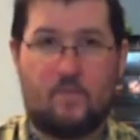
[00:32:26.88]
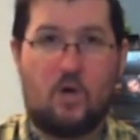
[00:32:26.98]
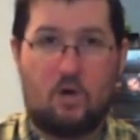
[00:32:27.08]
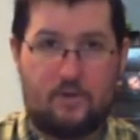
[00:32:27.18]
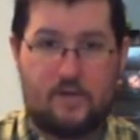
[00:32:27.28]

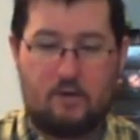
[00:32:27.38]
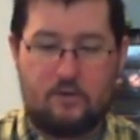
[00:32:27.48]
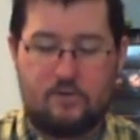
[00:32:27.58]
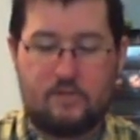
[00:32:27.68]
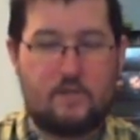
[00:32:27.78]
all the
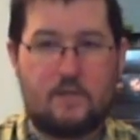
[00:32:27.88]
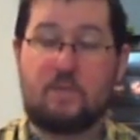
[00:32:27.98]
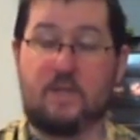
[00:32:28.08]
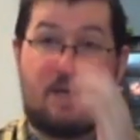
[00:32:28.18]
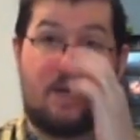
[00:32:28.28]
characters.
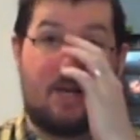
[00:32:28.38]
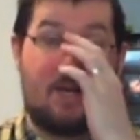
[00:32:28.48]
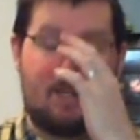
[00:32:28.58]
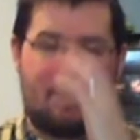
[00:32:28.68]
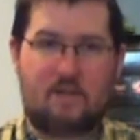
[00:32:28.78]
The
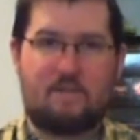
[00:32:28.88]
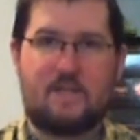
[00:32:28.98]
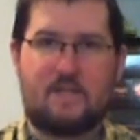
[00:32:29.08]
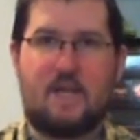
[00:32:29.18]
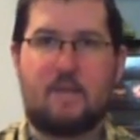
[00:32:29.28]

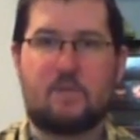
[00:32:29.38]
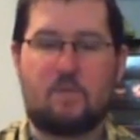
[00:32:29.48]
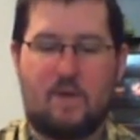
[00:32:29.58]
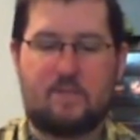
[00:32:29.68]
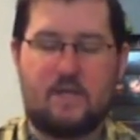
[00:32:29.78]
Slugfest Games
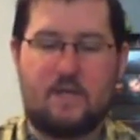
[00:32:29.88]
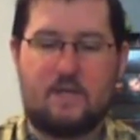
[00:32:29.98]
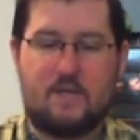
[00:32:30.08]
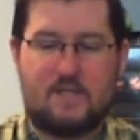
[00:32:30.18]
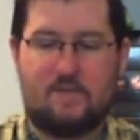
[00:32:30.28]
website
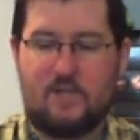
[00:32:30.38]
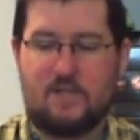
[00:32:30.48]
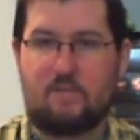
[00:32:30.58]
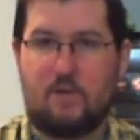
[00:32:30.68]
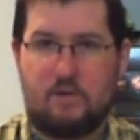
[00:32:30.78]
does have a
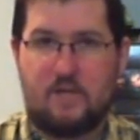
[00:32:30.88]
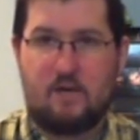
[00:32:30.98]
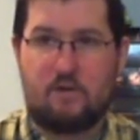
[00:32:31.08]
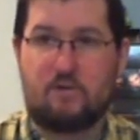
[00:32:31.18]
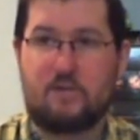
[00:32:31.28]
list of all the
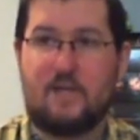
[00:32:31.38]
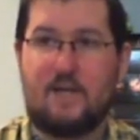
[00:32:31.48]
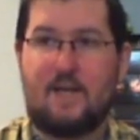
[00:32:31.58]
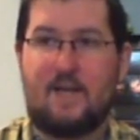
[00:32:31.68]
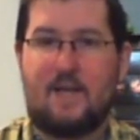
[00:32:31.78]
characters
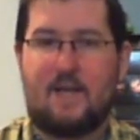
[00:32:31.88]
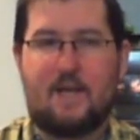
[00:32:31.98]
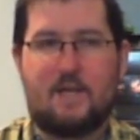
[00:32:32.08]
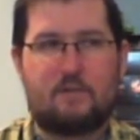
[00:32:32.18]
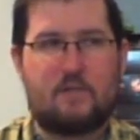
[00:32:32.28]

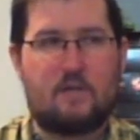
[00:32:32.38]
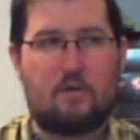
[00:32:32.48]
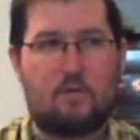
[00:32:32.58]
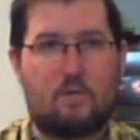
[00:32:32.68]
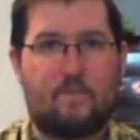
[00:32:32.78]
and tells
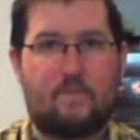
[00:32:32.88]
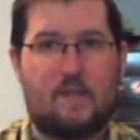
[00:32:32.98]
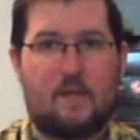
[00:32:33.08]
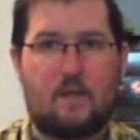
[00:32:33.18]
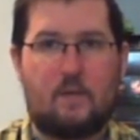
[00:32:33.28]
you
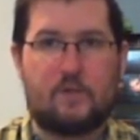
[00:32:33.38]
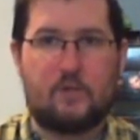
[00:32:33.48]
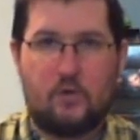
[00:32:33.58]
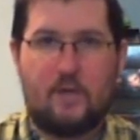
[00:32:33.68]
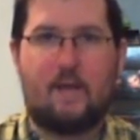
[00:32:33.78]
what's
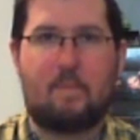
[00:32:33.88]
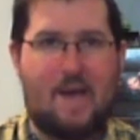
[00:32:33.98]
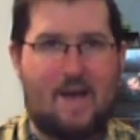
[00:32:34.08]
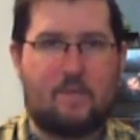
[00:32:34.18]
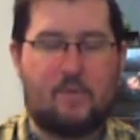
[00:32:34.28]
good and
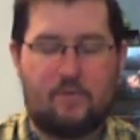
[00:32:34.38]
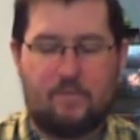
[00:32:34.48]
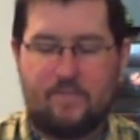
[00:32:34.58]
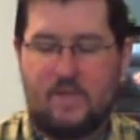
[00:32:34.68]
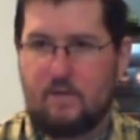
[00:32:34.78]
bad about
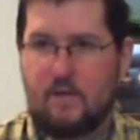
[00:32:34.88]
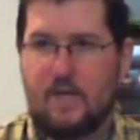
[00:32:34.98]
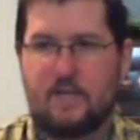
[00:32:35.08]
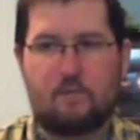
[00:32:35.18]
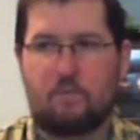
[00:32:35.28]
them.
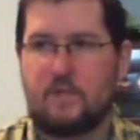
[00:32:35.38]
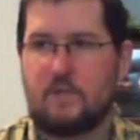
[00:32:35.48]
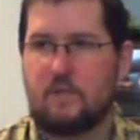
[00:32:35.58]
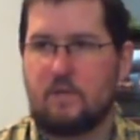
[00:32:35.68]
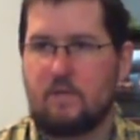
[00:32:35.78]
It's
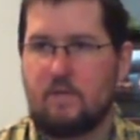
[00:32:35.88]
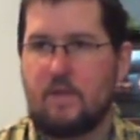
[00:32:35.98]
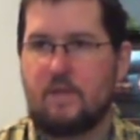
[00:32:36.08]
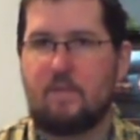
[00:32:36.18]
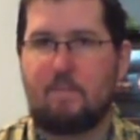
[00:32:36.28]
a
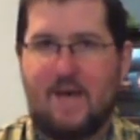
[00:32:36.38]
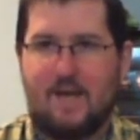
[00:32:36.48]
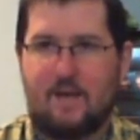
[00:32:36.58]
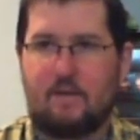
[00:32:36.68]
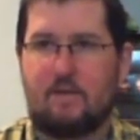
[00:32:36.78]

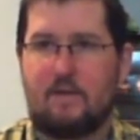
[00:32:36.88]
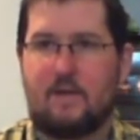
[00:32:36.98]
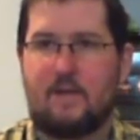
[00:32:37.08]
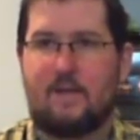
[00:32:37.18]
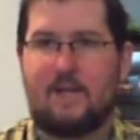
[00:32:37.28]
thematic,
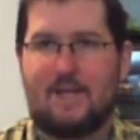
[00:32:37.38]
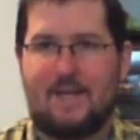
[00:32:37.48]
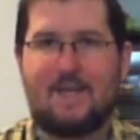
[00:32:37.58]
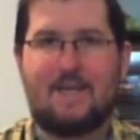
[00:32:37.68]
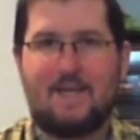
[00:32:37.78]
like
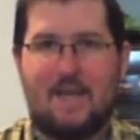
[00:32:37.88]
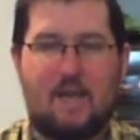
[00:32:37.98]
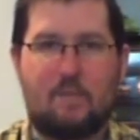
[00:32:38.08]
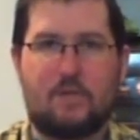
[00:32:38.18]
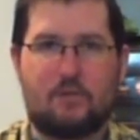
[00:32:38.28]

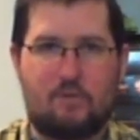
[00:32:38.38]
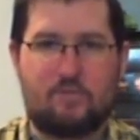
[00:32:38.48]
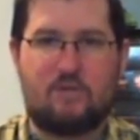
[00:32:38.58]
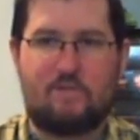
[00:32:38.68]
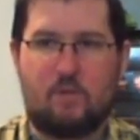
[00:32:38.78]
in-game
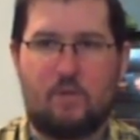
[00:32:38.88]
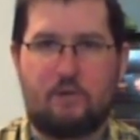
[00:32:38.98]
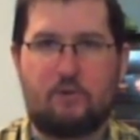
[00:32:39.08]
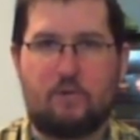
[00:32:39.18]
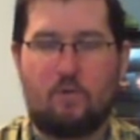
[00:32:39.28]
description of like what they're
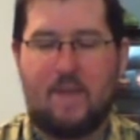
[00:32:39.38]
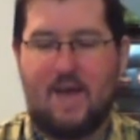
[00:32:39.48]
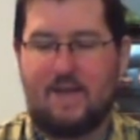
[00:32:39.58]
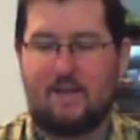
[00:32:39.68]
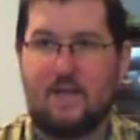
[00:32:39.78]
good or
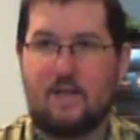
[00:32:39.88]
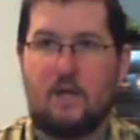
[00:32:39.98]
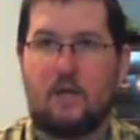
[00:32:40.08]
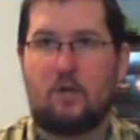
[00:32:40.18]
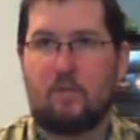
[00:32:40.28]
bad at, like
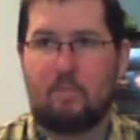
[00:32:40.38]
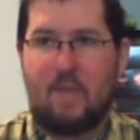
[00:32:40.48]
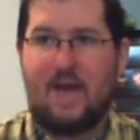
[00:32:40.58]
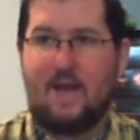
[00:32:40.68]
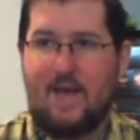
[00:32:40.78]

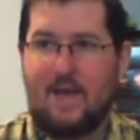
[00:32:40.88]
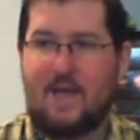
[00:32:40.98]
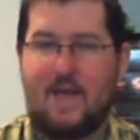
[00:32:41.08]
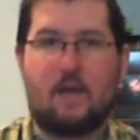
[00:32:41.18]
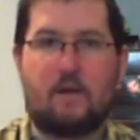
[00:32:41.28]
bad at
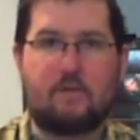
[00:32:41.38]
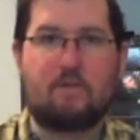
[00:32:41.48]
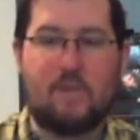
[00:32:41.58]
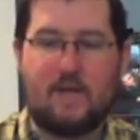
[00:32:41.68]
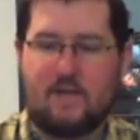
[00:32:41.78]
hanging on to their
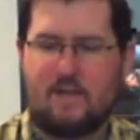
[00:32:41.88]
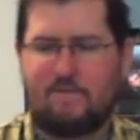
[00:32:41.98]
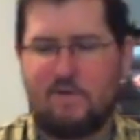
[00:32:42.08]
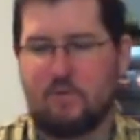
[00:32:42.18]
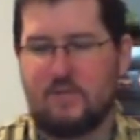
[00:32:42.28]
money. I think
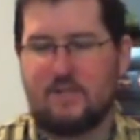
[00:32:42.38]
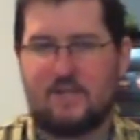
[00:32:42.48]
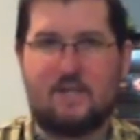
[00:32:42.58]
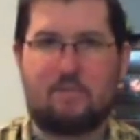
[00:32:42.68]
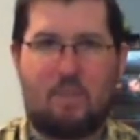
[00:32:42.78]
Fiona
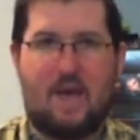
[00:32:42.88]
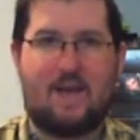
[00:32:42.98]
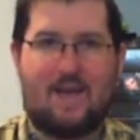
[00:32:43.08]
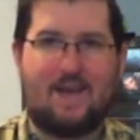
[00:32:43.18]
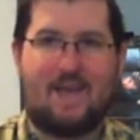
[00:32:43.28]
says bad
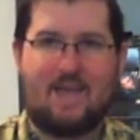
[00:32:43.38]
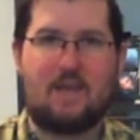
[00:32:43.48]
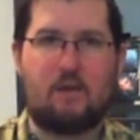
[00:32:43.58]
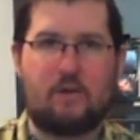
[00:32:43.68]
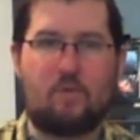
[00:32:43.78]
at
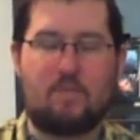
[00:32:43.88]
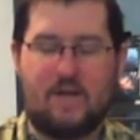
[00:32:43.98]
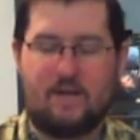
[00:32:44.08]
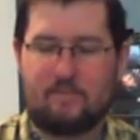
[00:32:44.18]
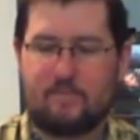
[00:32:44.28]
hanging on to her
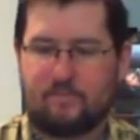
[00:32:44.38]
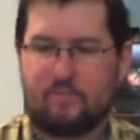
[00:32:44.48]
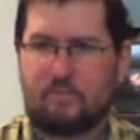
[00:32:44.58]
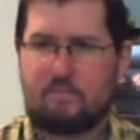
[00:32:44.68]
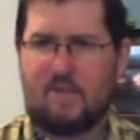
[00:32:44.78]
money,
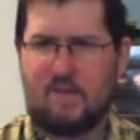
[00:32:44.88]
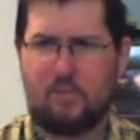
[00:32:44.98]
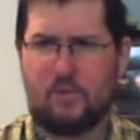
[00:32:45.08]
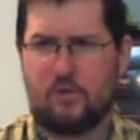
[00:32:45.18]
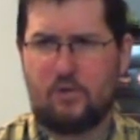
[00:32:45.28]

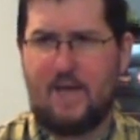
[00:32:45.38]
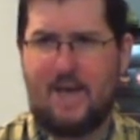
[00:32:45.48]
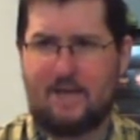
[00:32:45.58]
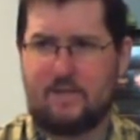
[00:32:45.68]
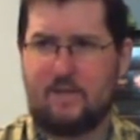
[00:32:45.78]
but good
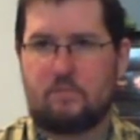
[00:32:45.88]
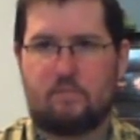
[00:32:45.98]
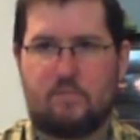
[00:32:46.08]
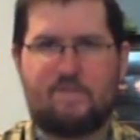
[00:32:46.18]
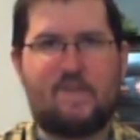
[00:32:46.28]
at
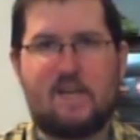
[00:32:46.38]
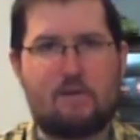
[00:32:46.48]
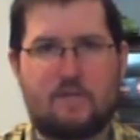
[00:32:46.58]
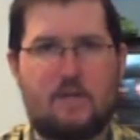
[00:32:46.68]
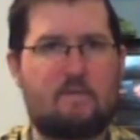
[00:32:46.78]
defending
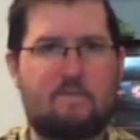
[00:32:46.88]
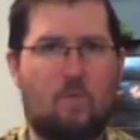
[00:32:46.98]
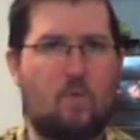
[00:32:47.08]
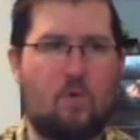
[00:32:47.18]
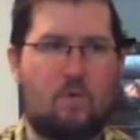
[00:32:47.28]
herself
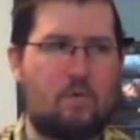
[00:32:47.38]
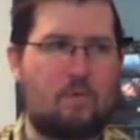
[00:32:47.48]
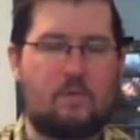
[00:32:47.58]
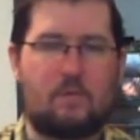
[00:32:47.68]
or